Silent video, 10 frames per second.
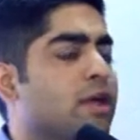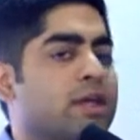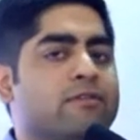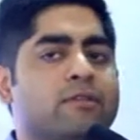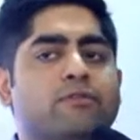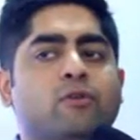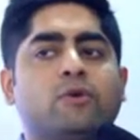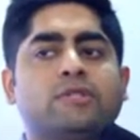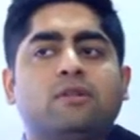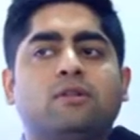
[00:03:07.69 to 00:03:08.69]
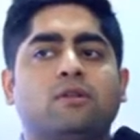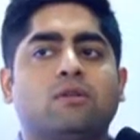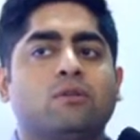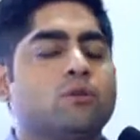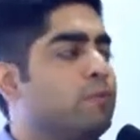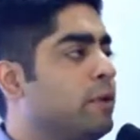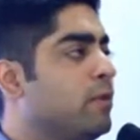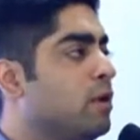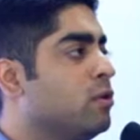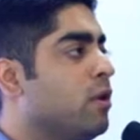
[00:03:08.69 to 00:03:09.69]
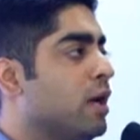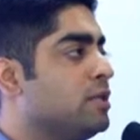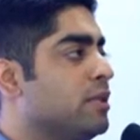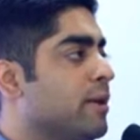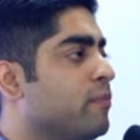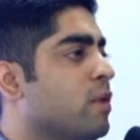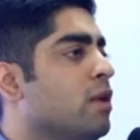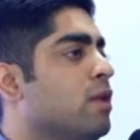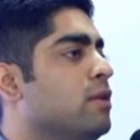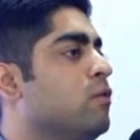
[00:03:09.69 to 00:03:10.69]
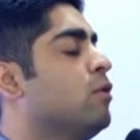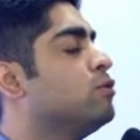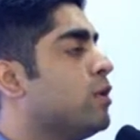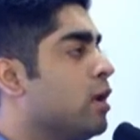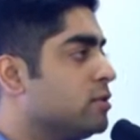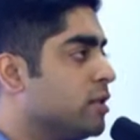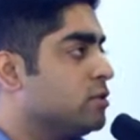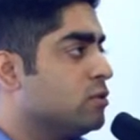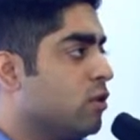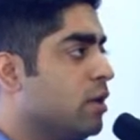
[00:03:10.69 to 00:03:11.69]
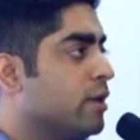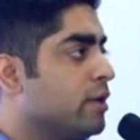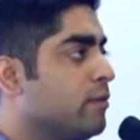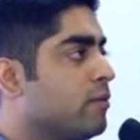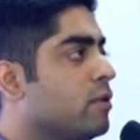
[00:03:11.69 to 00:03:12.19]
Even if you visit those people, you ask them, they'll vouch for our construction quality.